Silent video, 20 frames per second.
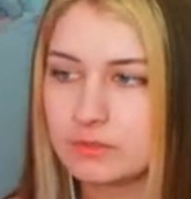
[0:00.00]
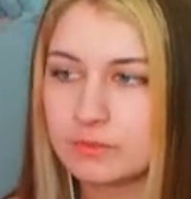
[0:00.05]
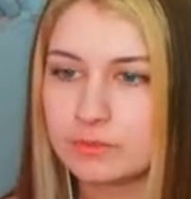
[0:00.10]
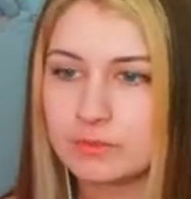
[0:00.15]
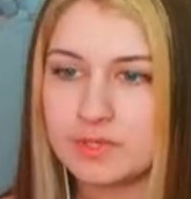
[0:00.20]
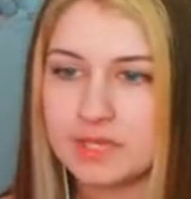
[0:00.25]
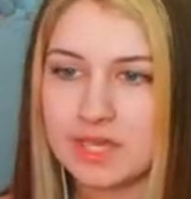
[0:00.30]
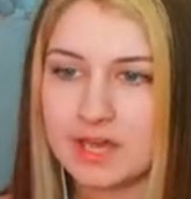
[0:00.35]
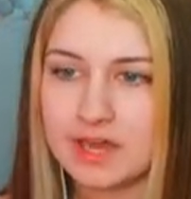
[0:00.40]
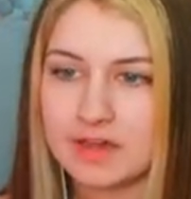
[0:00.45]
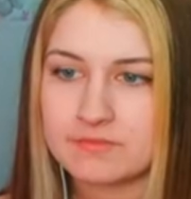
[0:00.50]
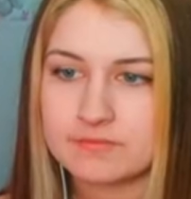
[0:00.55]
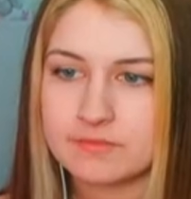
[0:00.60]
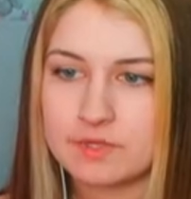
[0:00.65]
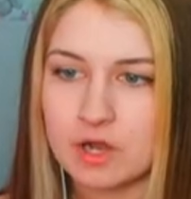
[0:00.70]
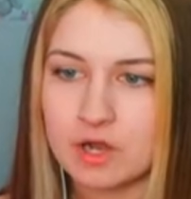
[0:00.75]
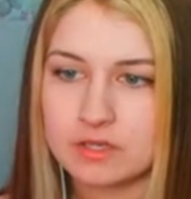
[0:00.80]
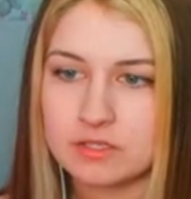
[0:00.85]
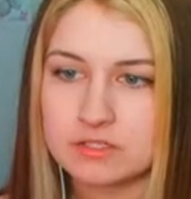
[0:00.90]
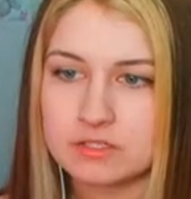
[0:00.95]
we have
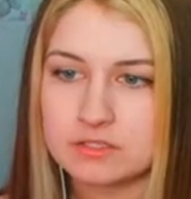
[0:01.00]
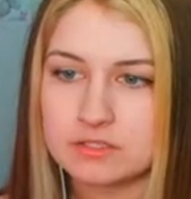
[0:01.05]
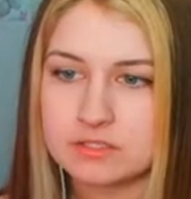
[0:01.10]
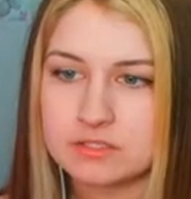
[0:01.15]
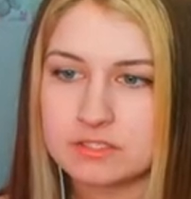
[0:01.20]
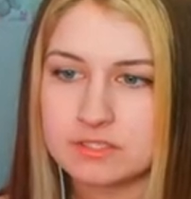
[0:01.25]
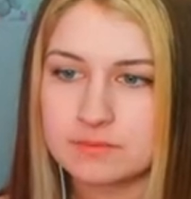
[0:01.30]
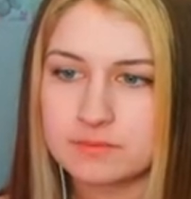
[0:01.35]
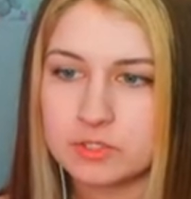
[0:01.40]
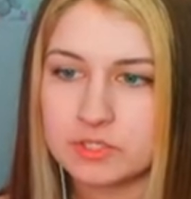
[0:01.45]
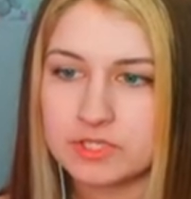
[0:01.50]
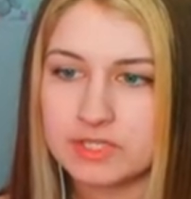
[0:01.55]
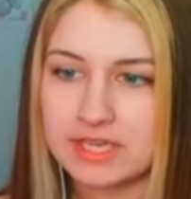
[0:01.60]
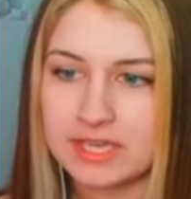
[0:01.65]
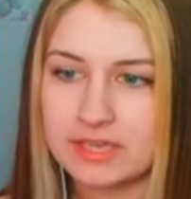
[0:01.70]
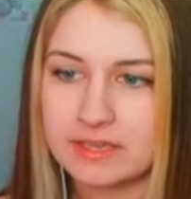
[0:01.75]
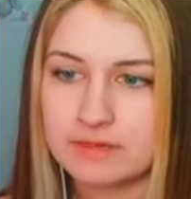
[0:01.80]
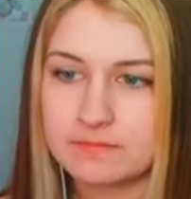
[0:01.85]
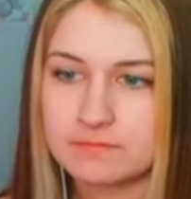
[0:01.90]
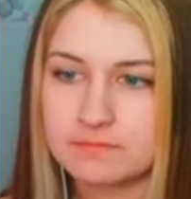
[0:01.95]
gotten some good
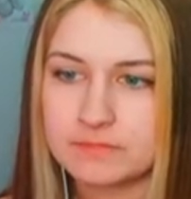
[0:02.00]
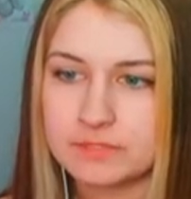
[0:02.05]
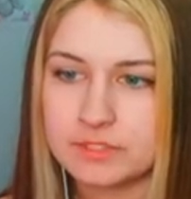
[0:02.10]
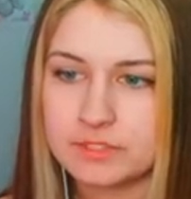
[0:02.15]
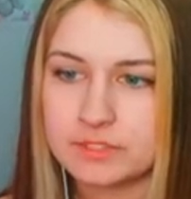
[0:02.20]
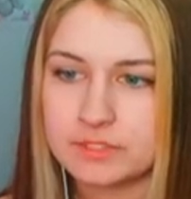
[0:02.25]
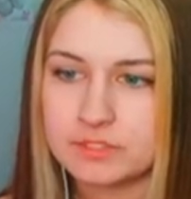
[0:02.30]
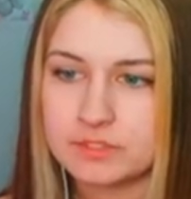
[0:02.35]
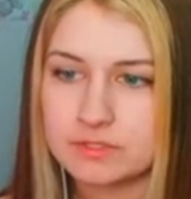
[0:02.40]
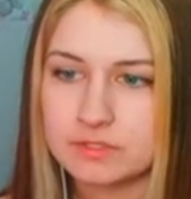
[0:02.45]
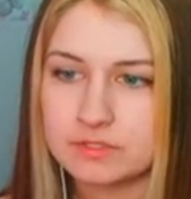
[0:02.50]
games